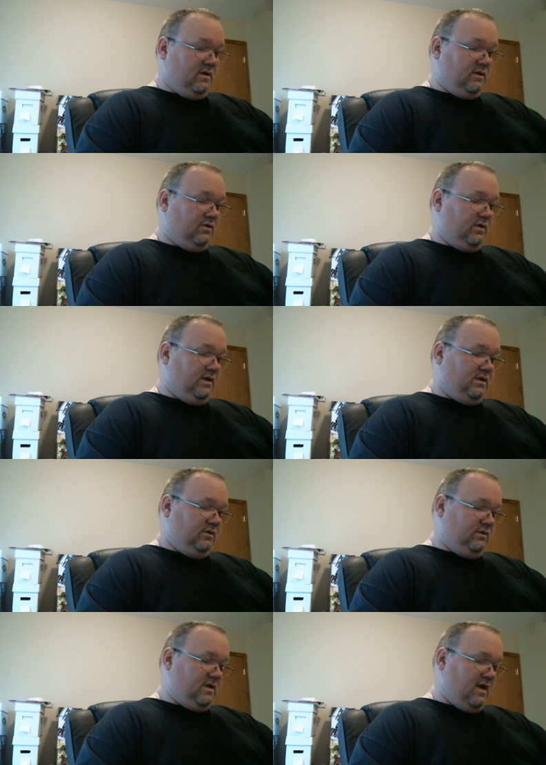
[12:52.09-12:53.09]
So issue
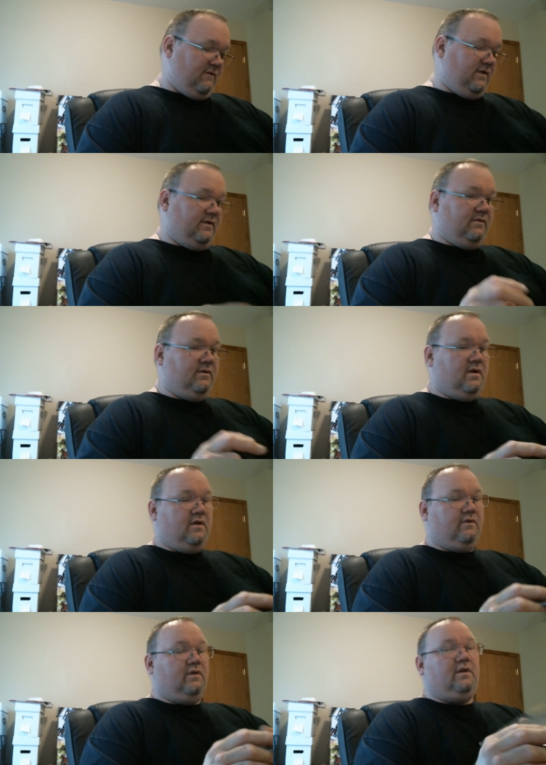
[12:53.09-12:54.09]
seven,
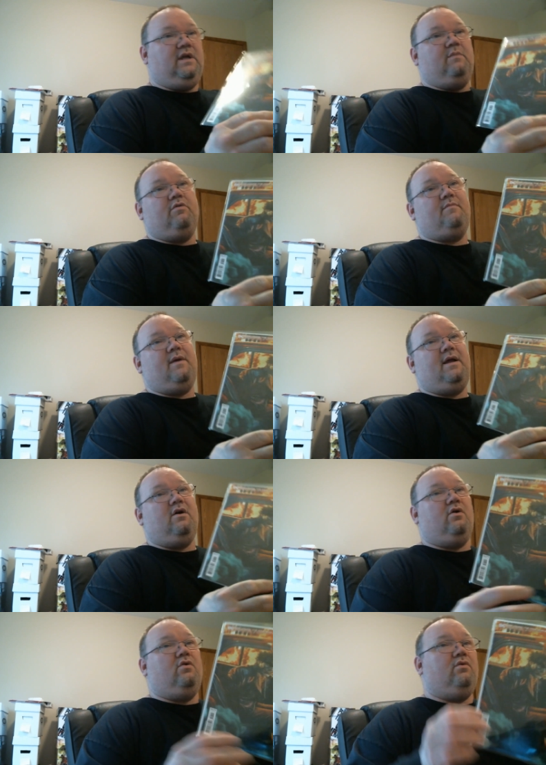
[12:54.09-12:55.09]
The Lee
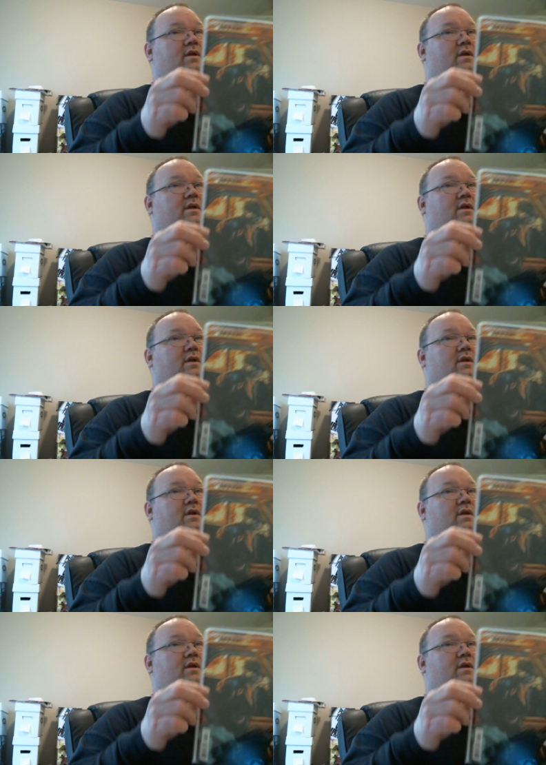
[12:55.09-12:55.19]
Bermejo.